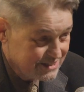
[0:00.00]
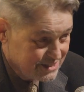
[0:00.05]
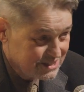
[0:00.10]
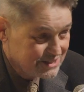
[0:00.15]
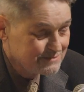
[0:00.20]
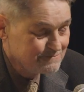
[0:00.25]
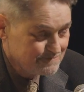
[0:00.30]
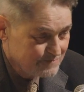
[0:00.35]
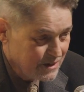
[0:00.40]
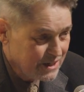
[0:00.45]

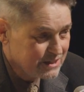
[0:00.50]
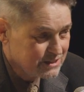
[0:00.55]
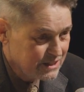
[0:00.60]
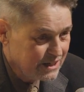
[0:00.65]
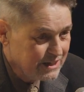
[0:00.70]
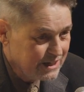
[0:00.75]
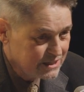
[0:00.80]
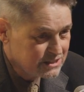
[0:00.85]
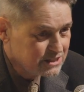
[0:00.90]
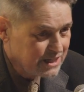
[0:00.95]
it's
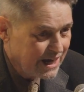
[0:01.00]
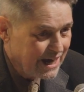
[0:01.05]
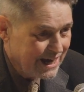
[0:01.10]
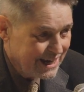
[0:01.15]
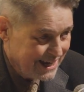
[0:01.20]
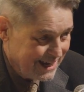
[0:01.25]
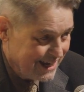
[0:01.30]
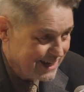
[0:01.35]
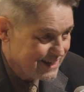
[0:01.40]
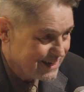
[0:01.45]

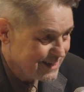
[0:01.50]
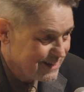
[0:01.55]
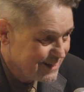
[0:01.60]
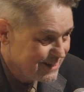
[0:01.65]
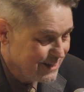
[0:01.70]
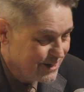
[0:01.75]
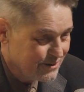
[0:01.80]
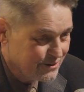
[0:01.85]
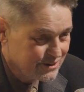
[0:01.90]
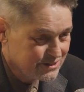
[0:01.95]
heady.
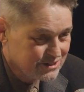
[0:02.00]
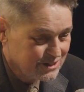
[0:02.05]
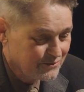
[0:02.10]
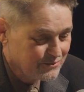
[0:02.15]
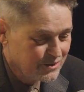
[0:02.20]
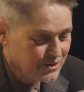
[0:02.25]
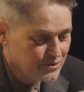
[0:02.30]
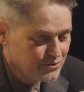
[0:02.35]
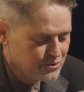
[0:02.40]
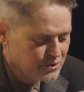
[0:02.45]
It's
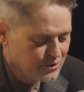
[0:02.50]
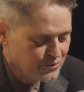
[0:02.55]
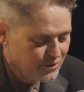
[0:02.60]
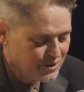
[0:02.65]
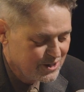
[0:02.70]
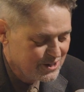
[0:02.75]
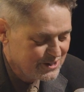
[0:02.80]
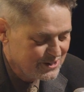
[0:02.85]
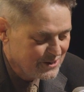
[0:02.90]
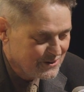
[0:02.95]
something you really
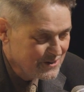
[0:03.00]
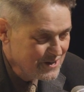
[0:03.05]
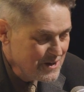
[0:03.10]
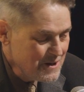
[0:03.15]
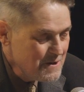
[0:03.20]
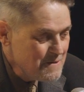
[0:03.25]
want to do.